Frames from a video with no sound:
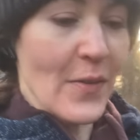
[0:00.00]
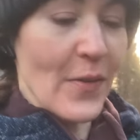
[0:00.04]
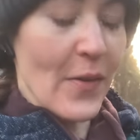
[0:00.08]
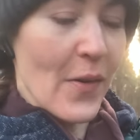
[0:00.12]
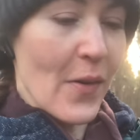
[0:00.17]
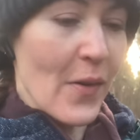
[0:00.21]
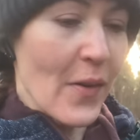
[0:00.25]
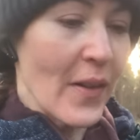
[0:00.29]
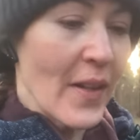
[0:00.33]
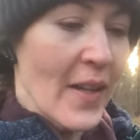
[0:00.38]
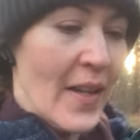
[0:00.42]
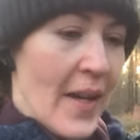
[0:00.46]
of
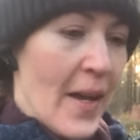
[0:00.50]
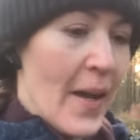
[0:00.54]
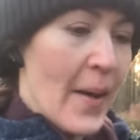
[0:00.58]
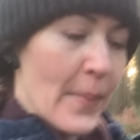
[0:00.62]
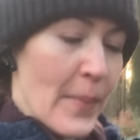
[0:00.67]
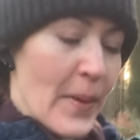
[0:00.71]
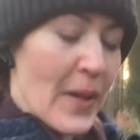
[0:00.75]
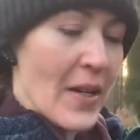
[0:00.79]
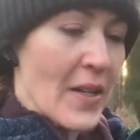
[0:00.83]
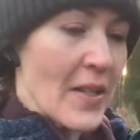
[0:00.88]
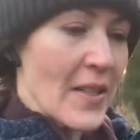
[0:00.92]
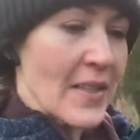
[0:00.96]
all,
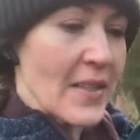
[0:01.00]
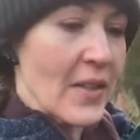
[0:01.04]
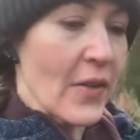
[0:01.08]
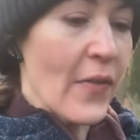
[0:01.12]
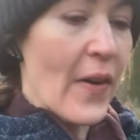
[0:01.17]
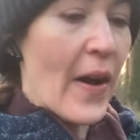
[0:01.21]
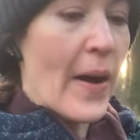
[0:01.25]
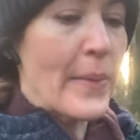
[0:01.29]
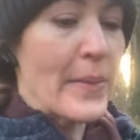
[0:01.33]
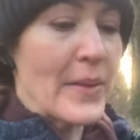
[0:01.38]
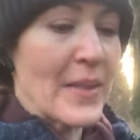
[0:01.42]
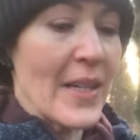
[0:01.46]
because if
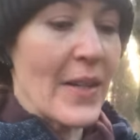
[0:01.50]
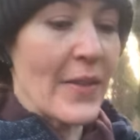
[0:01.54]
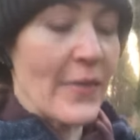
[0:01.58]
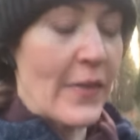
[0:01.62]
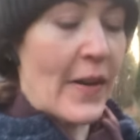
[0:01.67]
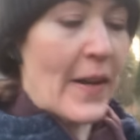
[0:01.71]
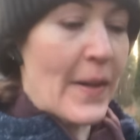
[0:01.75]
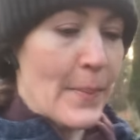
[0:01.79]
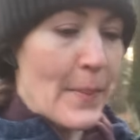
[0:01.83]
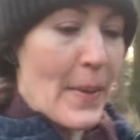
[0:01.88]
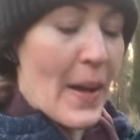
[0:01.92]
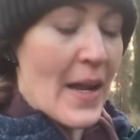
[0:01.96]
I was that
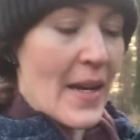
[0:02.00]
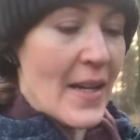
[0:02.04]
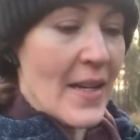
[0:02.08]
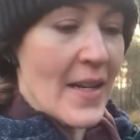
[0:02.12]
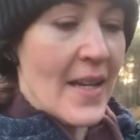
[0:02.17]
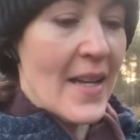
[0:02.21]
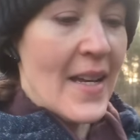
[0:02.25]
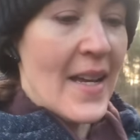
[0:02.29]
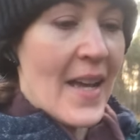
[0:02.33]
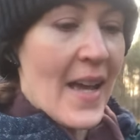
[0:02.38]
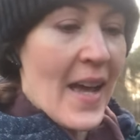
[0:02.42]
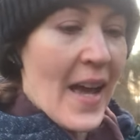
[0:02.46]
van man,
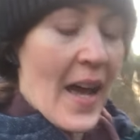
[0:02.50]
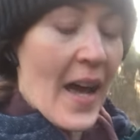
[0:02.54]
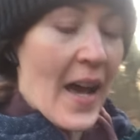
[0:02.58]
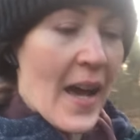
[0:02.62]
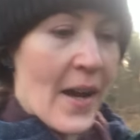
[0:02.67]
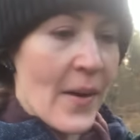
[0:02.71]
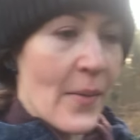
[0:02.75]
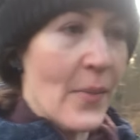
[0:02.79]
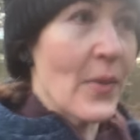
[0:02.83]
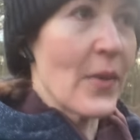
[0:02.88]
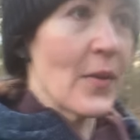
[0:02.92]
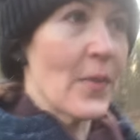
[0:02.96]

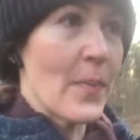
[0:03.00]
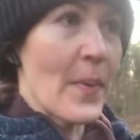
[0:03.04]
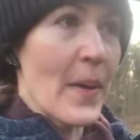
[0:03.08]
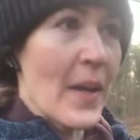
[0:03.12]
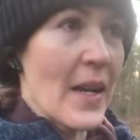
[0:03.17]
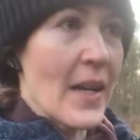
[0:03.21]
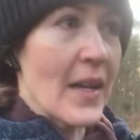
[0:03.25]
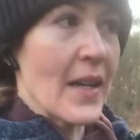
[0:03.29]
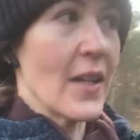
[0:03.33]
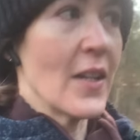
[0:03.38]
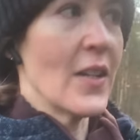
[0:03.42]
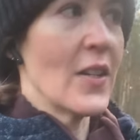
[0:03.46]
I would have
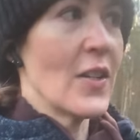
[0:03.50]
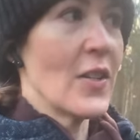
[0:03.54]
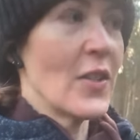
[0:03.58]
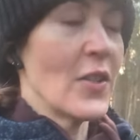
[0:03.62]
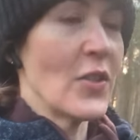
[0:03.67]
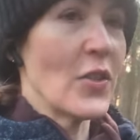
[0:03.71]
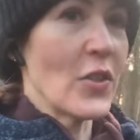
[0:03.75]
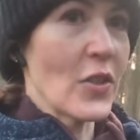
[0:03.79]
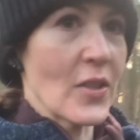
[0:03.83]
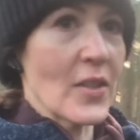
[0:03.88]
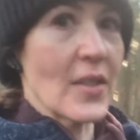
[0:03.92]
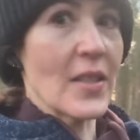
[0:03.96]
been
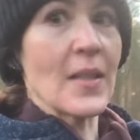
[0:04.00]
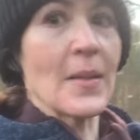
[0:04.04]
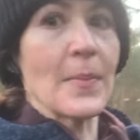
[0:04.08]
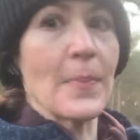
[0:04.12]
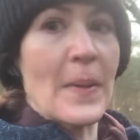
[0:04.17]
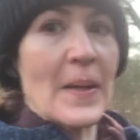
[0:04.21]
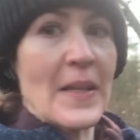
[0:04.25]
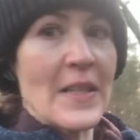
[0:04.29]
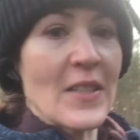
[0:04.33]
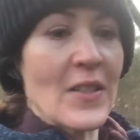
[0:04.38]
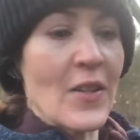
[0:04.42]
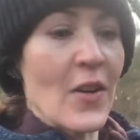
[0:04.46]
just as
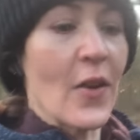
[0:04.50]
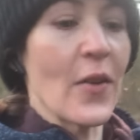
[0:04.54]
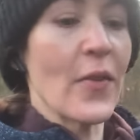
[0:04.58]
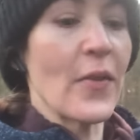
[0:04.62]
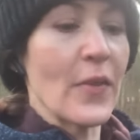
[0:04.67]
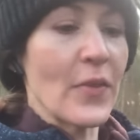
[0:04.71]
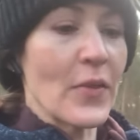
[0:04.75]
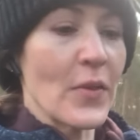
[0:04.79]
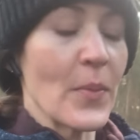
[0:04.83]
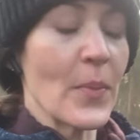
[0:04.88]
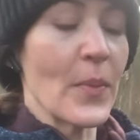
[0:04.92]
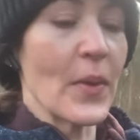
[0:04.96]
pissed off
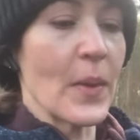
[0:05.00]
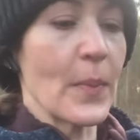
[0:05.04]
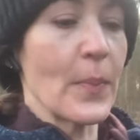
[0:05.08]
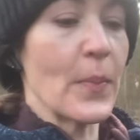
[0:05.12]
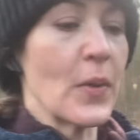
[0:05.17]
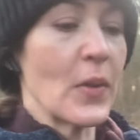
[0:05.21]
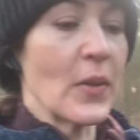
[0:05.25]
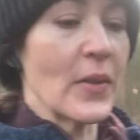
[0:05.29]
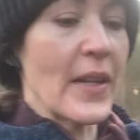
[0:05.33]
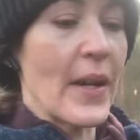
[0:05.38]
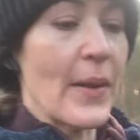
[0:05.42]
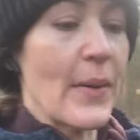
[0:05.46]
if someone had
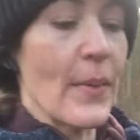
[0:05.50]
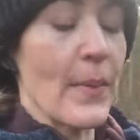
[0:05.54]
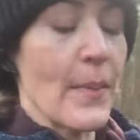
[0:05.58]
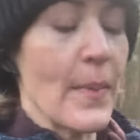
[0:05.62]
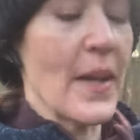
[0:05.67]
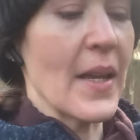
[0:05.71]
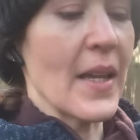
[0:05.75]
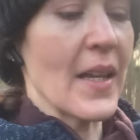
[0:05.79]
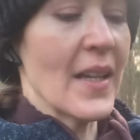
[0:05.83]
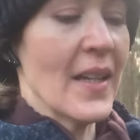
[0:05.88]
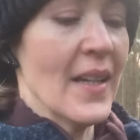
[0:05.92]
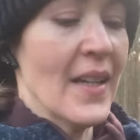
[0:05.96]
pulled out on
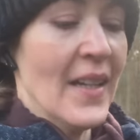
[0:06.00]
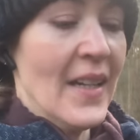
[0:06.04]
me.